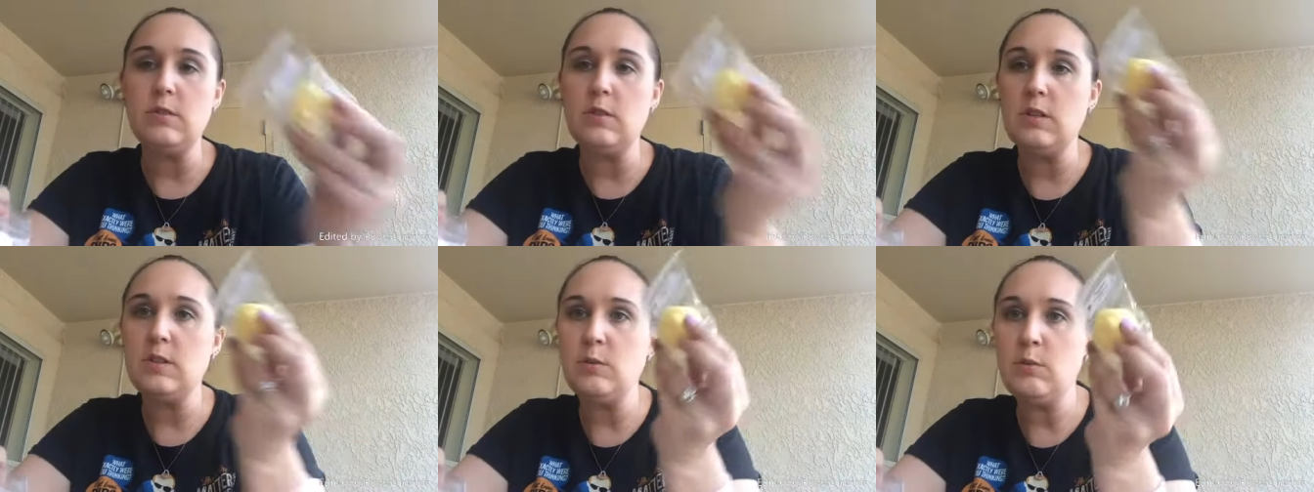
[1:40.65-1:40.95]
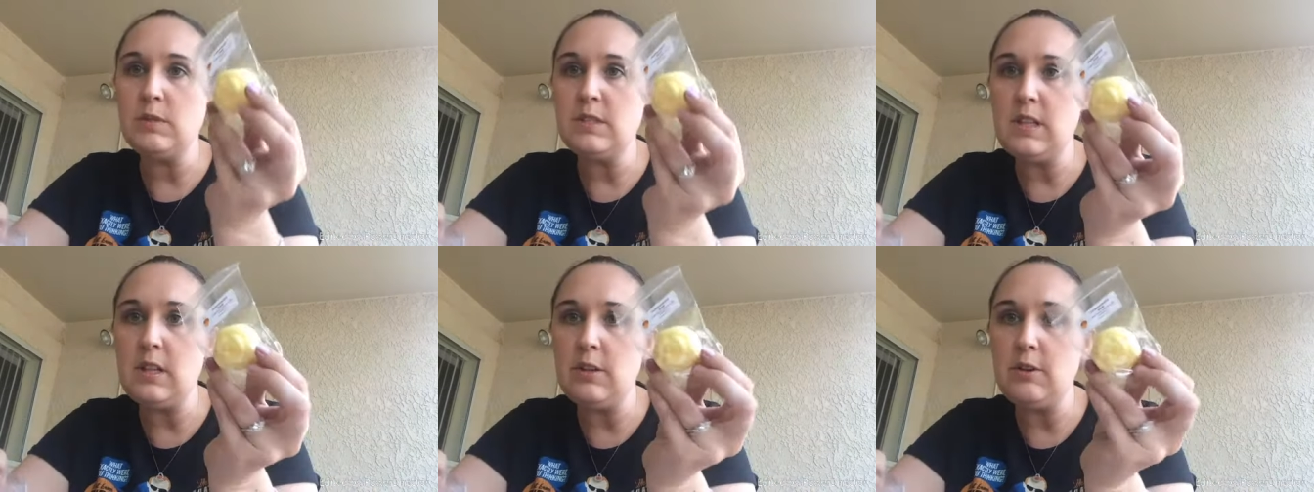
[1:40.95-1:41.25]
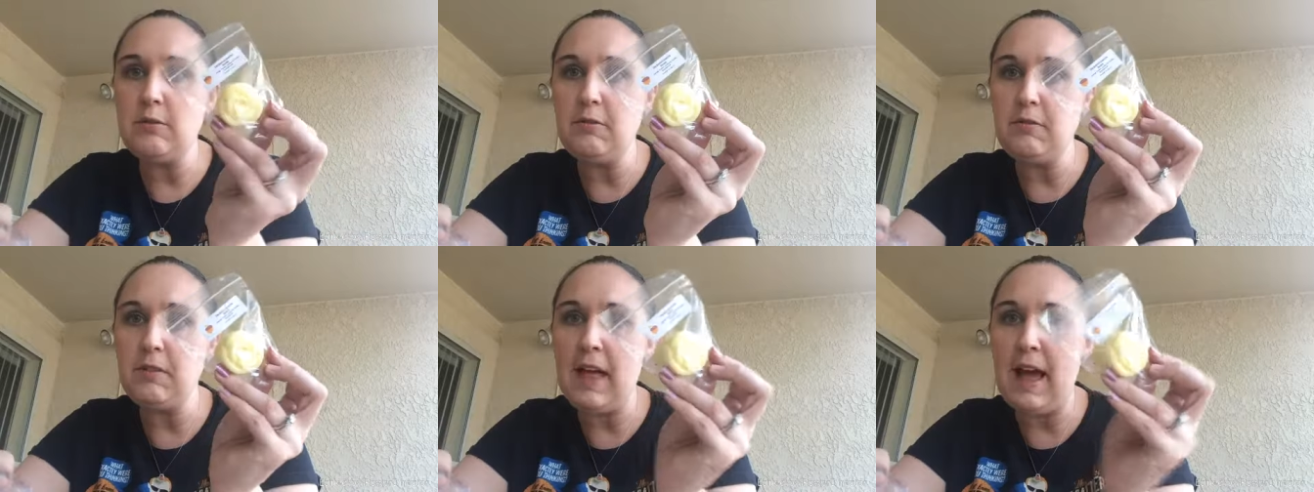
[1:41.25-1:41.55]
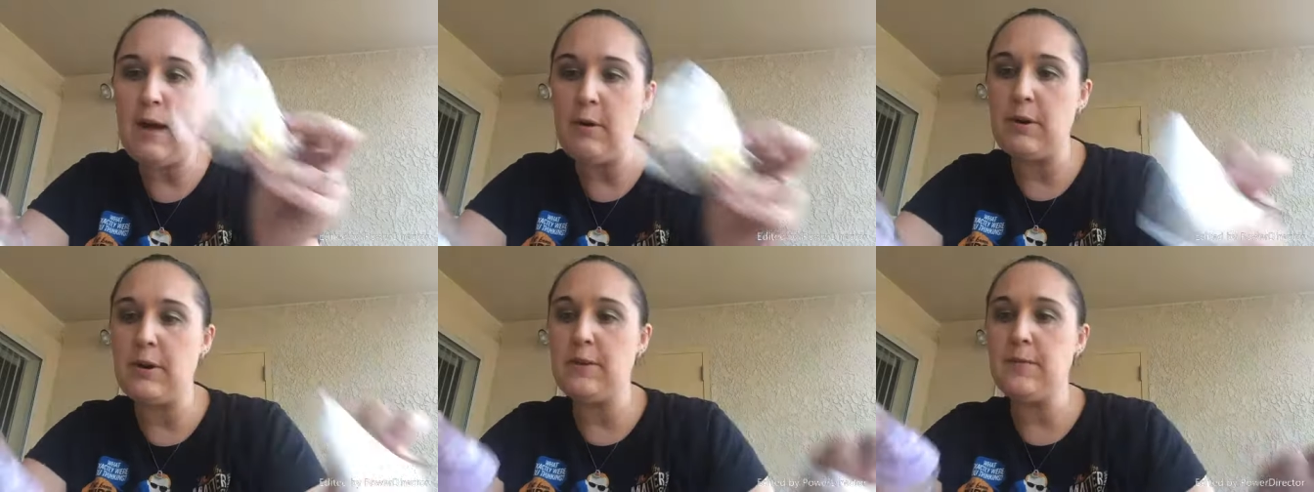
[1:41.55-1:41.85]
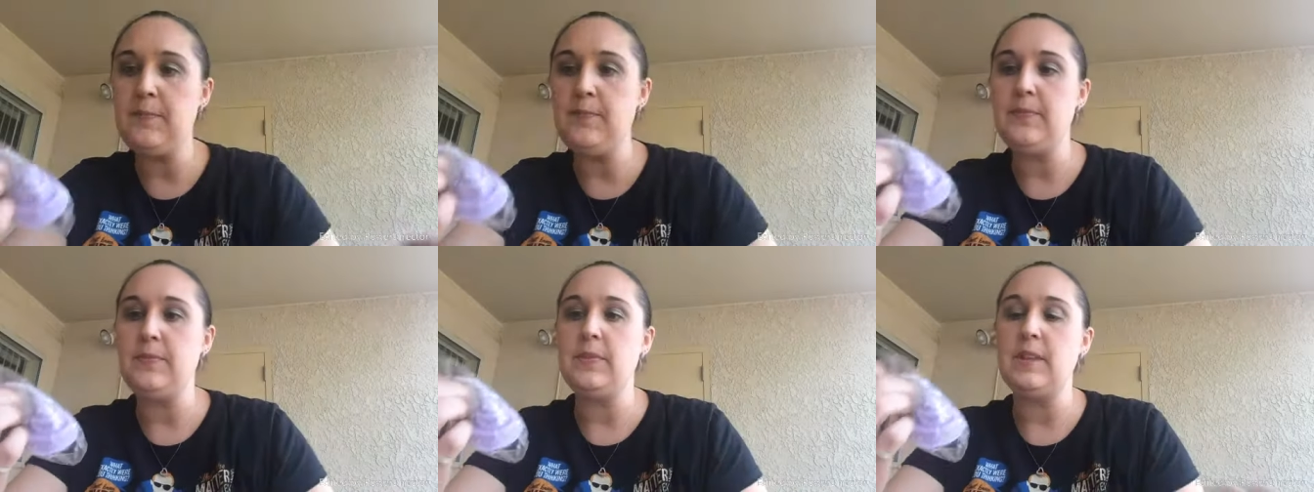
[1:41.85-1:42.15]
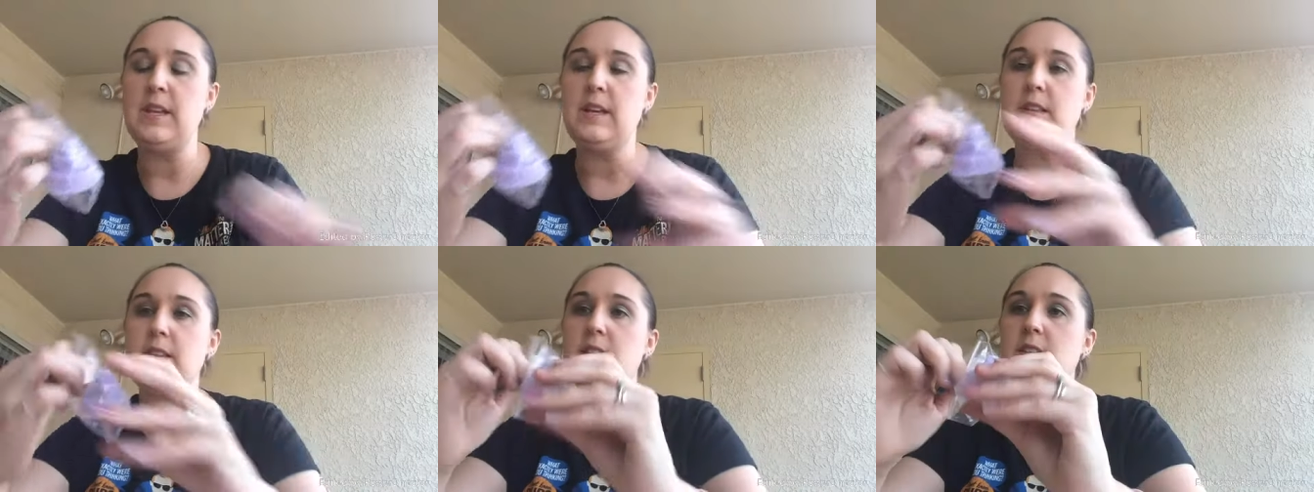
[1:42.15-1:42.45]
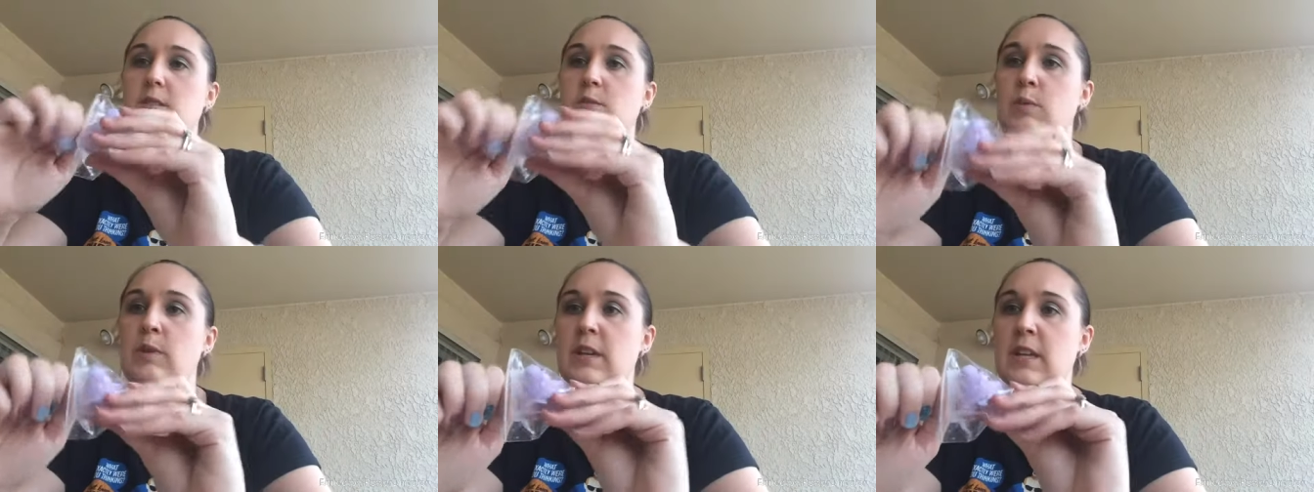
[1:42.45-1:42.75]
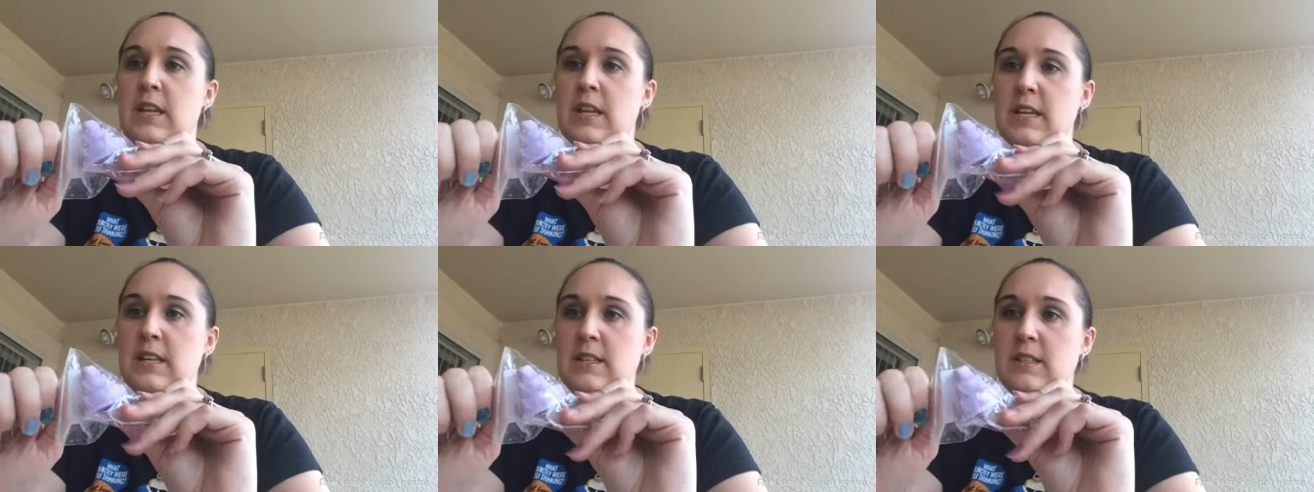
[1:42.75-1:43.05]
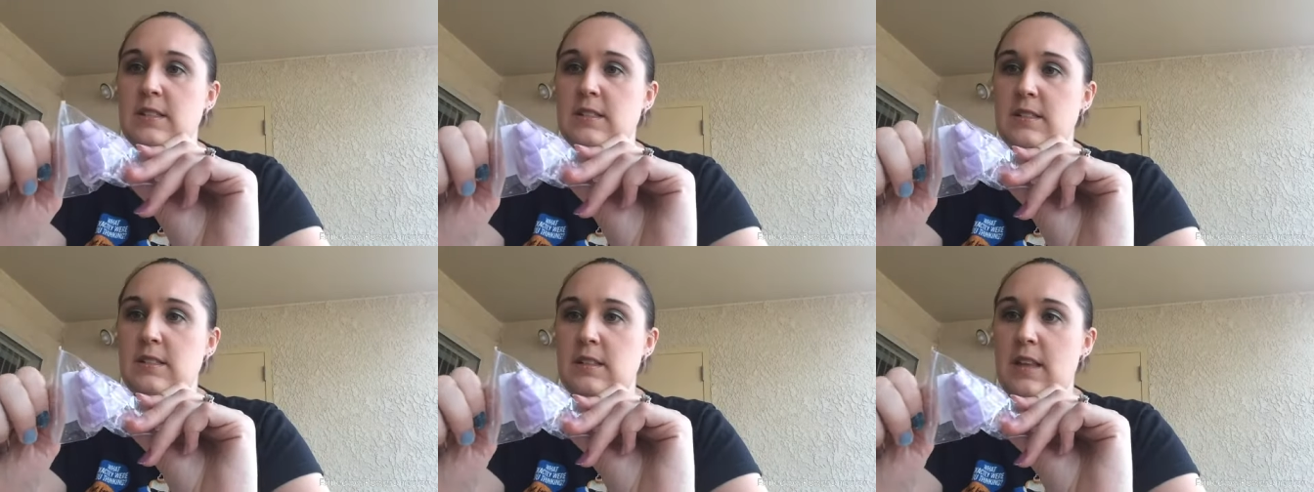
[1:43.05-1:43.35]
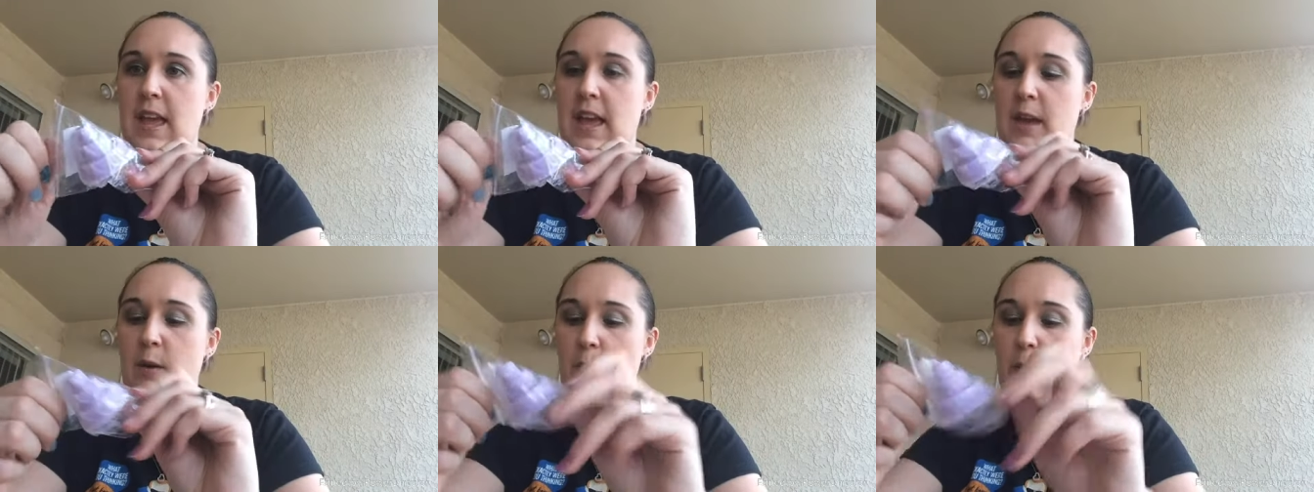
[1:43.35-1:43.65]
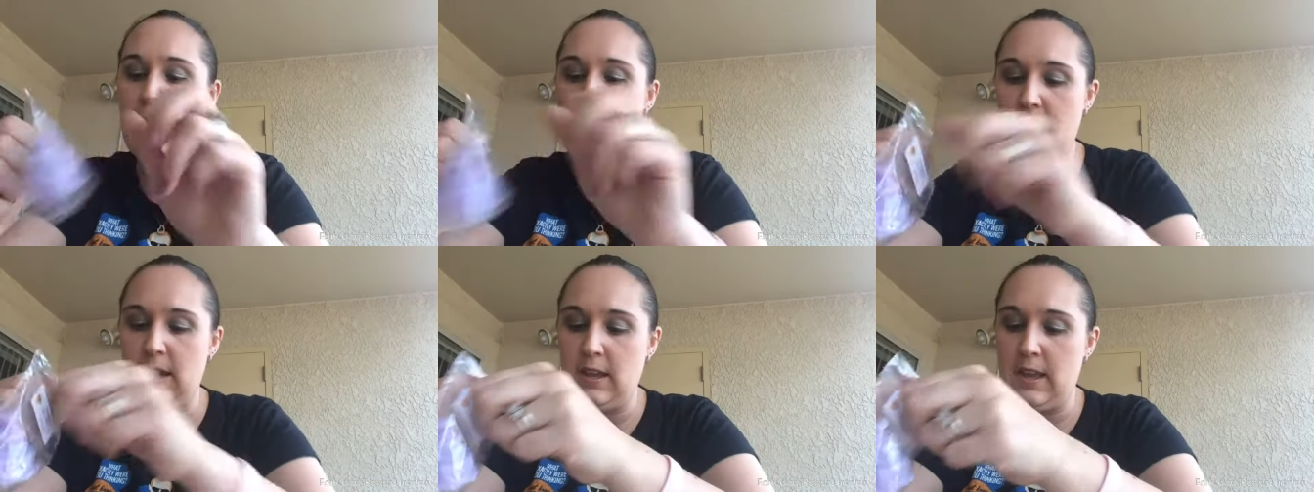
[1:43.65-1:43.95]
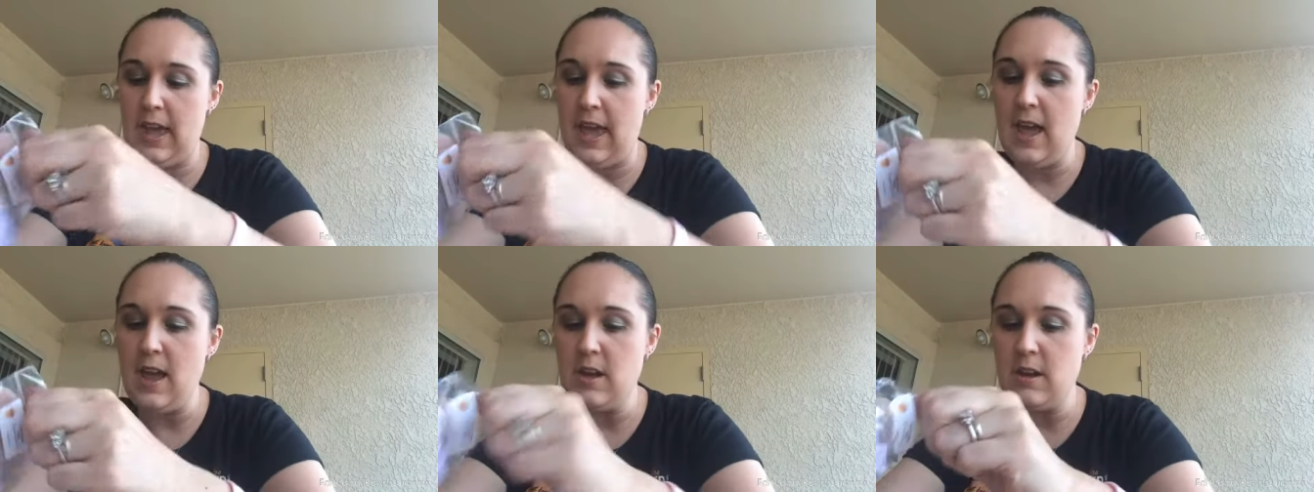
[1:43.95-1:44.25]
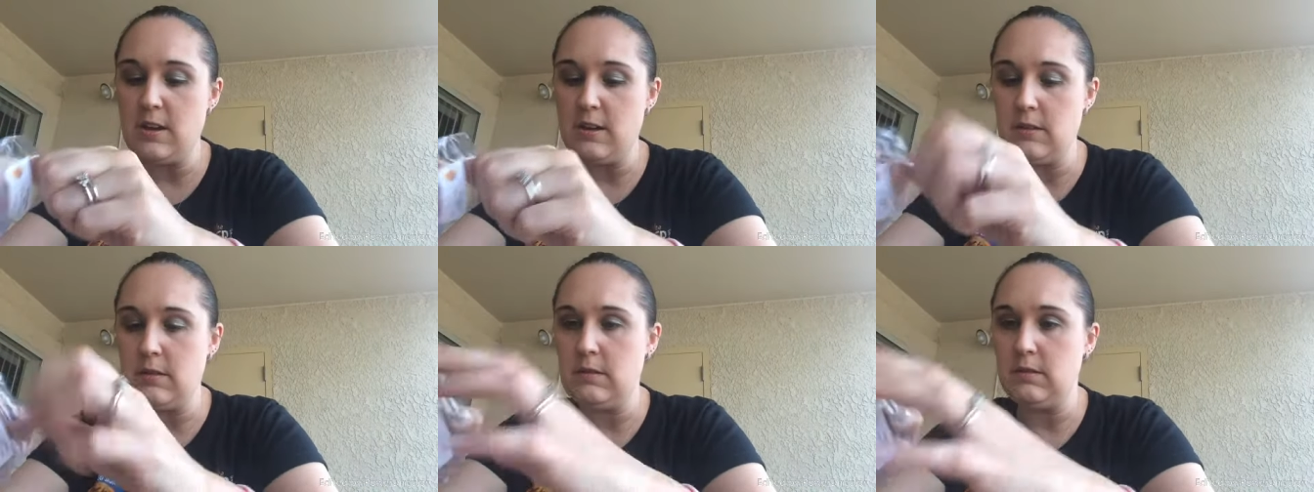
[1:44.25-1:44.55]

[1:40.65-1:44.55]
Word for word: This one is a little flower. This one is a wedding cake.